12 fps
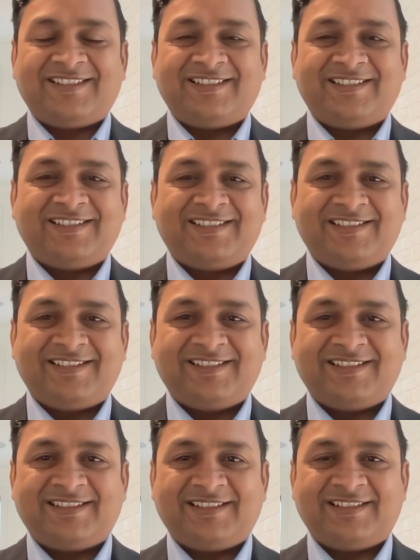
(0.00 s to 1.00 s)

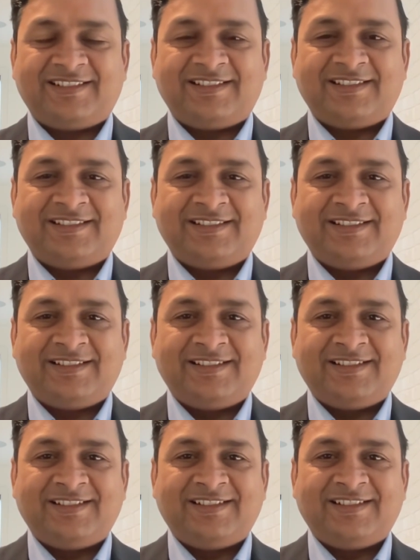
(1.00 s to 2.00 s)

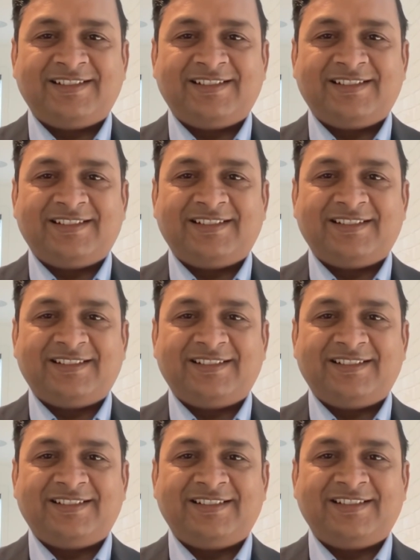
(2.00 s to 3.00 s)

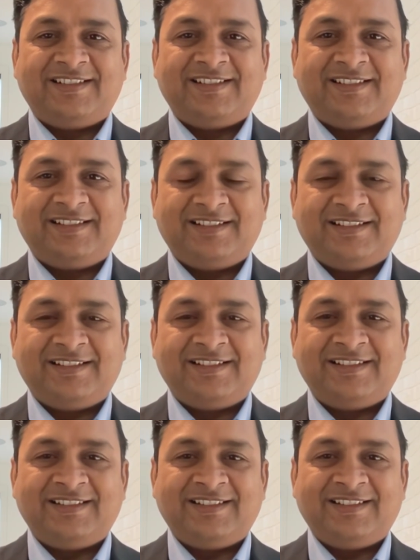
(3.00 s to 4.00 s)

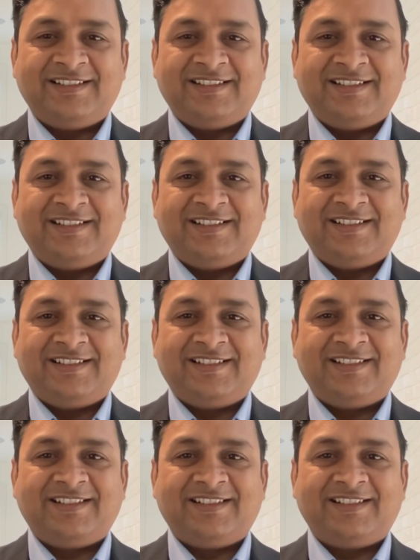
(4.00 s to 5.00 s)

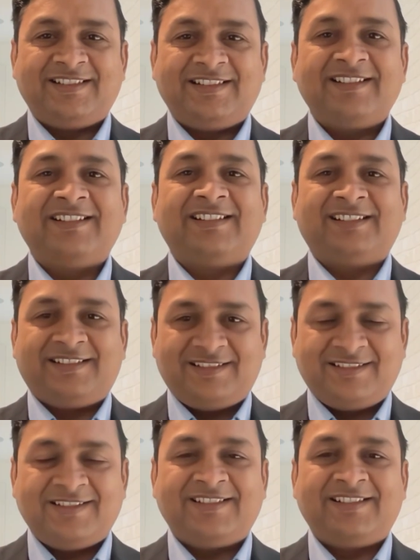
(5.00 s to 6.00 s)

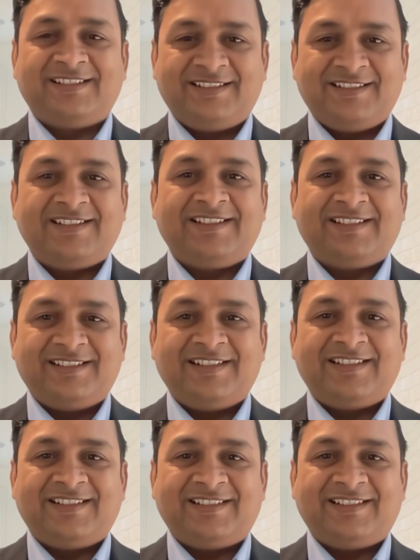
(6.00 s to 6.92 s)
(not speaking)